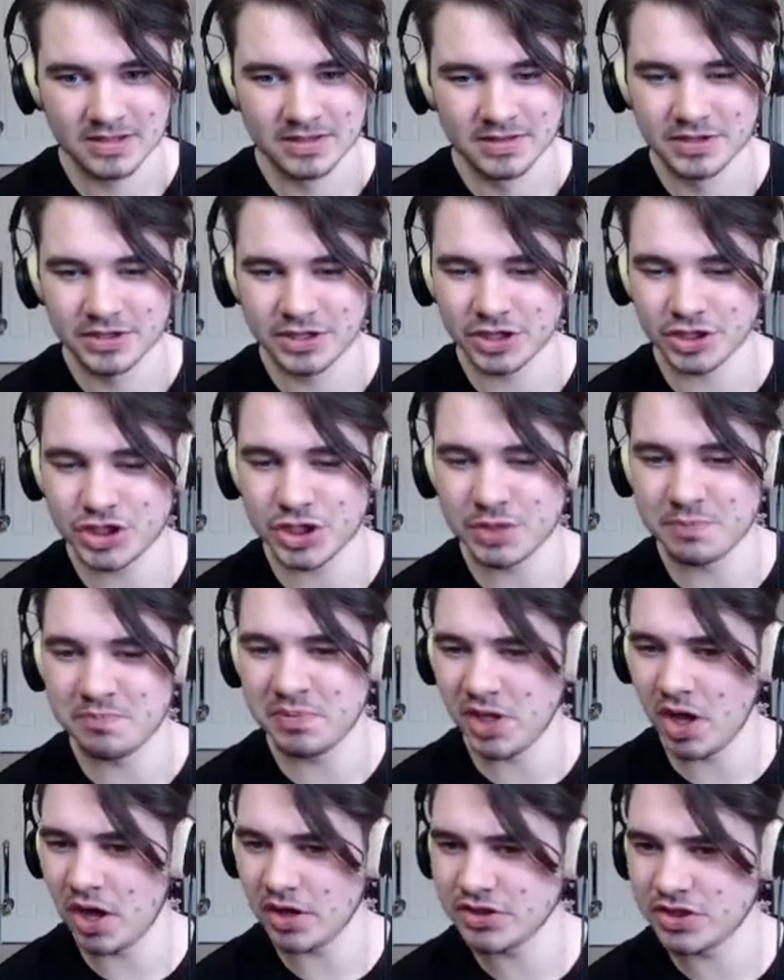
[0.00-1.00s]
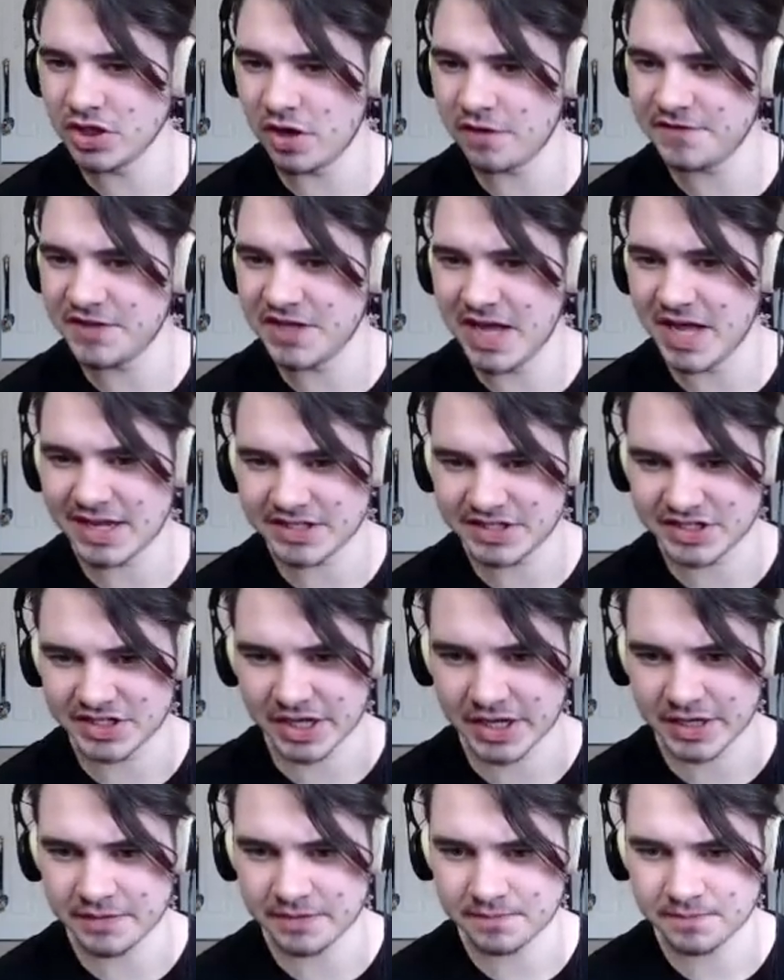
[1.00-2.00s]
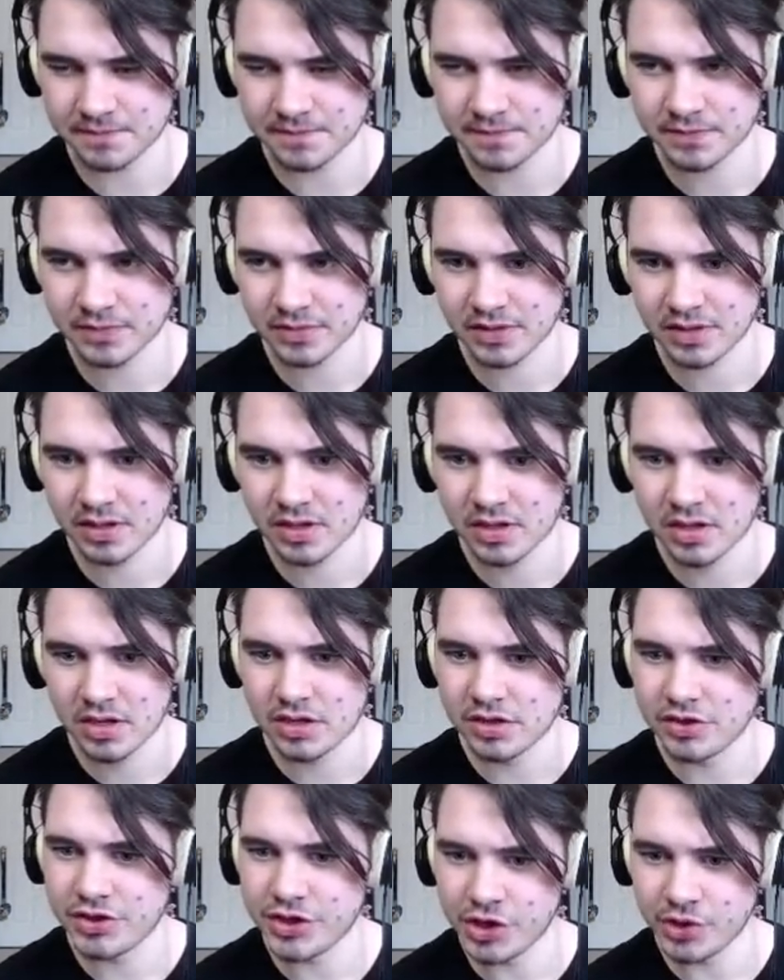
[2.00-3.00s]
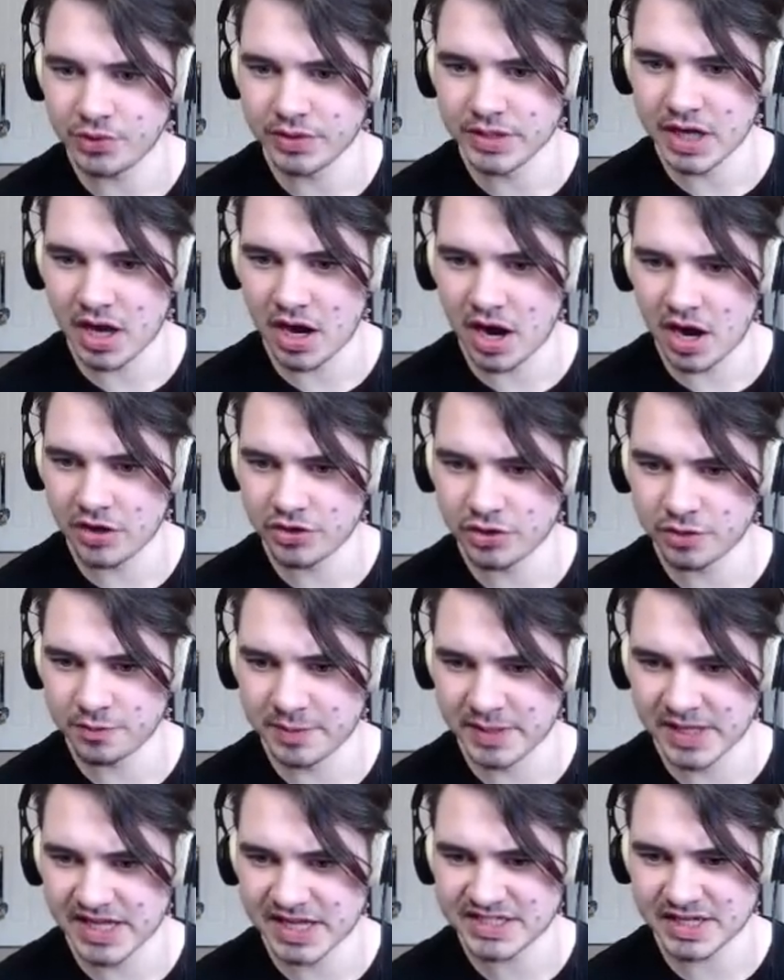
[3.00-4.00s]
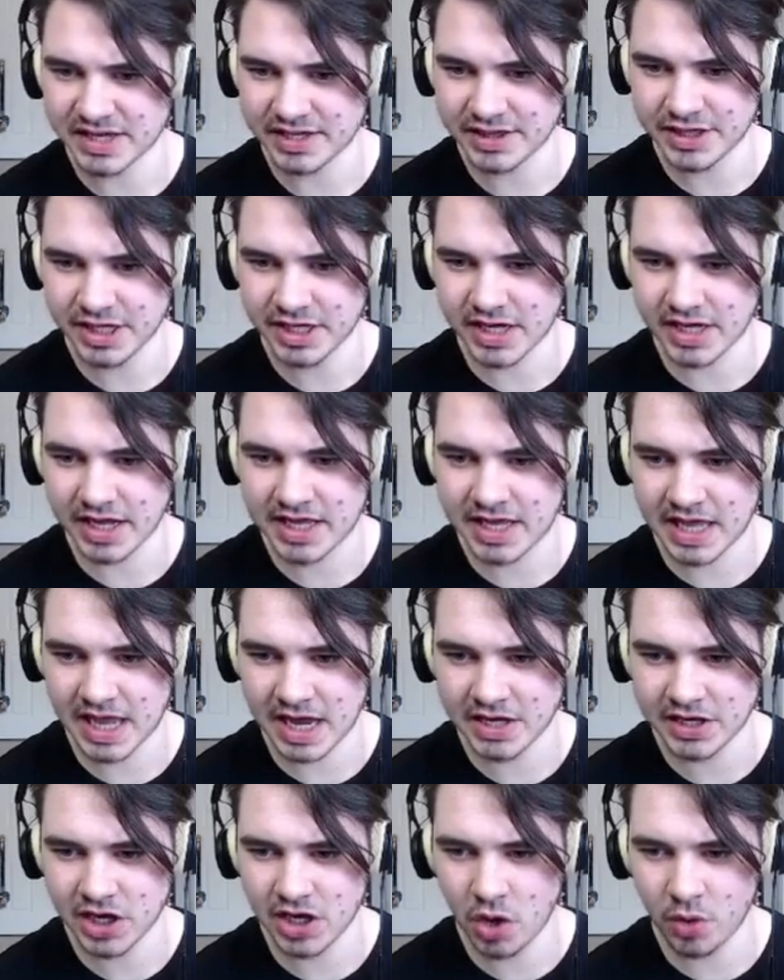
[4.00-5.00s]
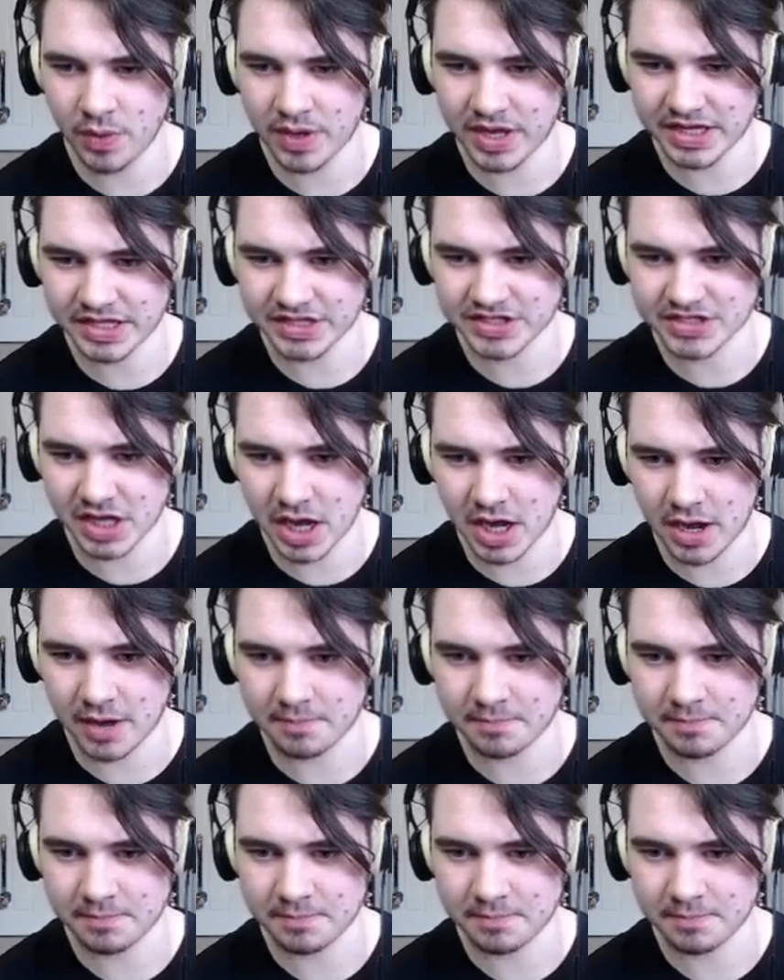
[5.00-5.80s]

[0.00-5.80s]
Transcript: Because she blocked off the exit. The only other place I think I can go is up.